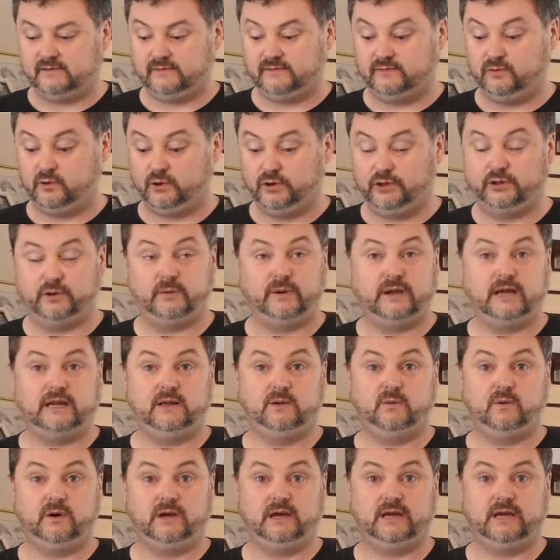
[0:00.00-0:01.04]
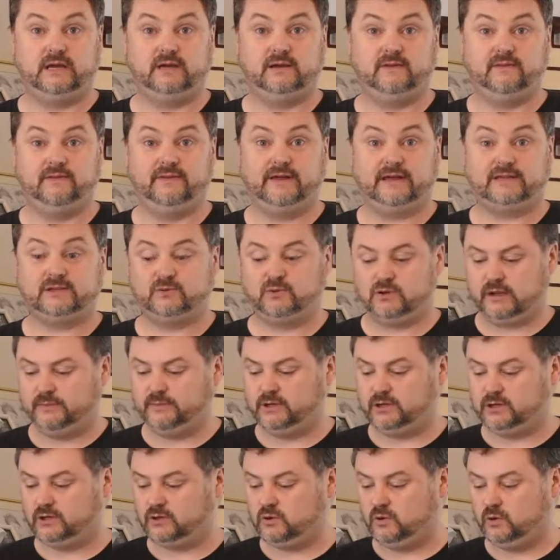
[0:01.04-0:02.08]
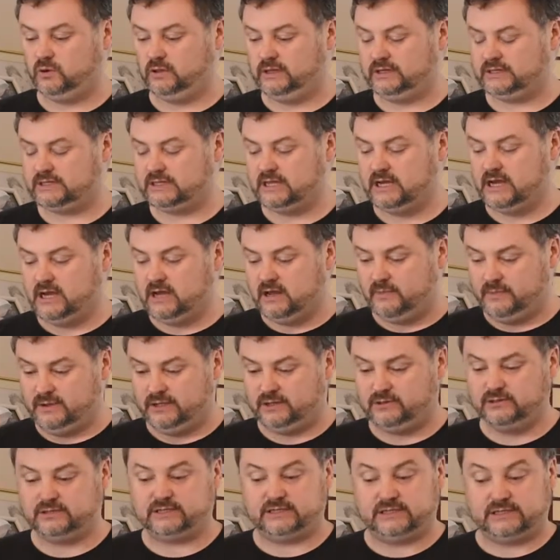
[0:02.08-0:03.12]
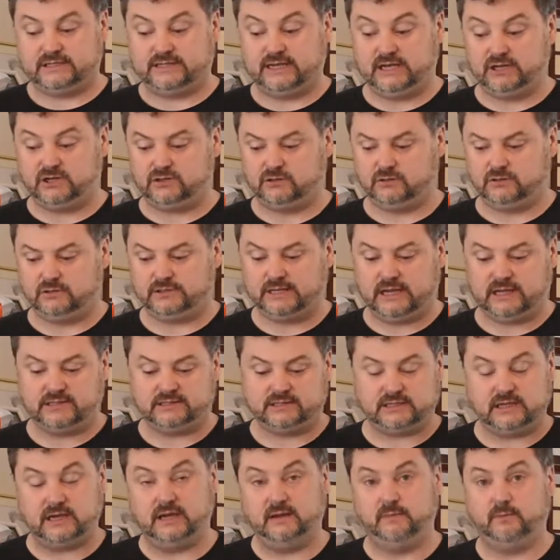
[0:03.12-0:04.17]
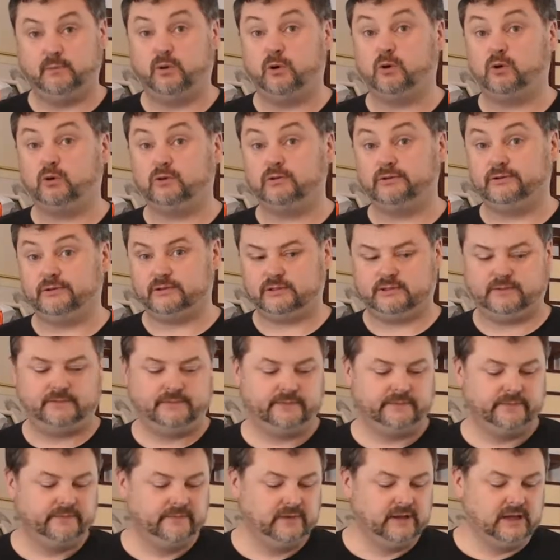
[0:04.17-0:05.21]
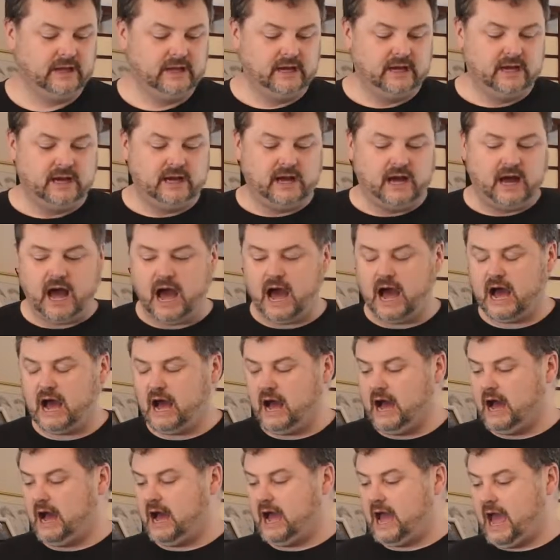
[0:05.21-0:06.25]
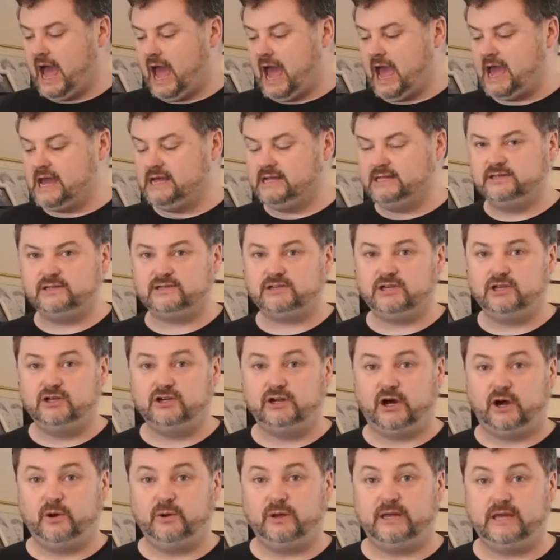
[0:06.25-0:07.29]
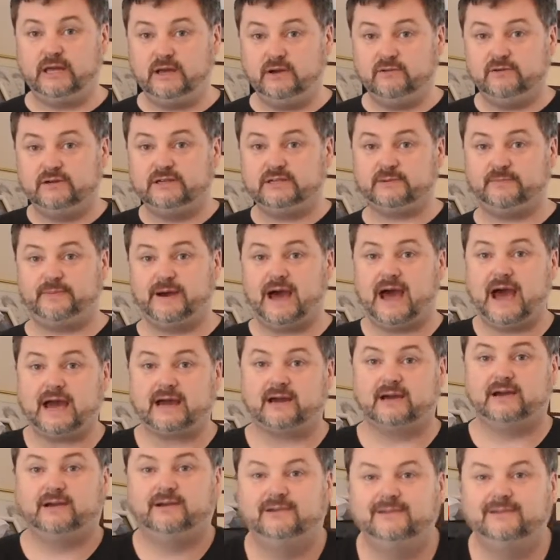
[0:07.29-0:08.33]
for you anyway. That's what I'm going to call it because essential sounds important. And you know, here is a pack